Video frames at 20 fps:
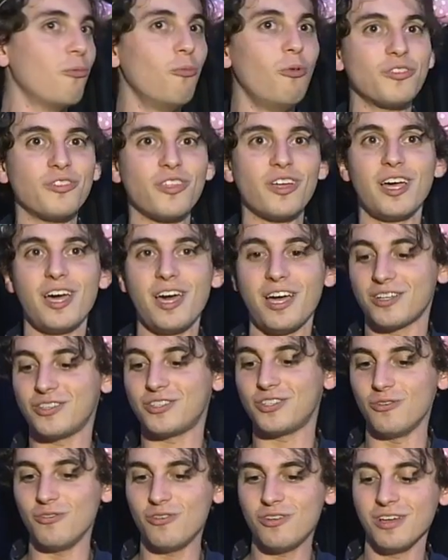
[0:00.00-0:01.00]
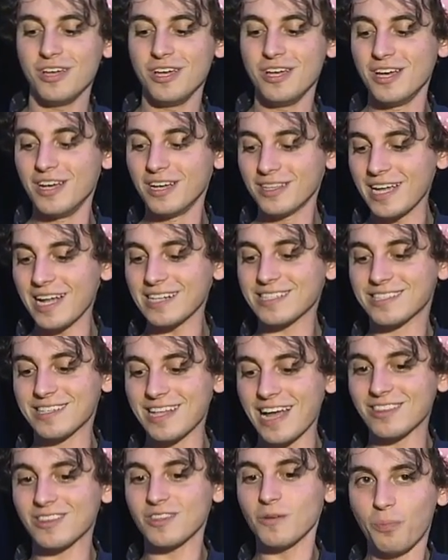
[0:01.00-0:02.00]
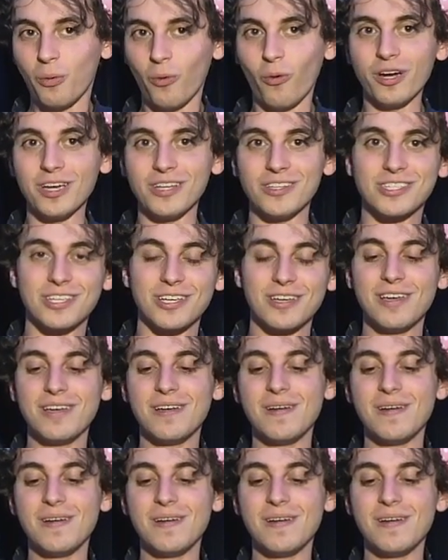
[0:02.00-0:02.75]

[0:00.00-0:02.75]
what the heck, dude? That's not the point.